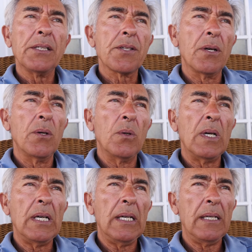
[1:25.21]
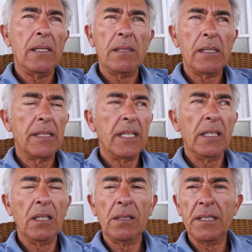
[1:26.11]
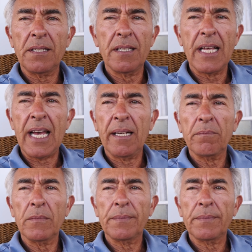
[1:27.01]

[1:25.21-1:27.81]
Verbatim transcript: So I did little this and that.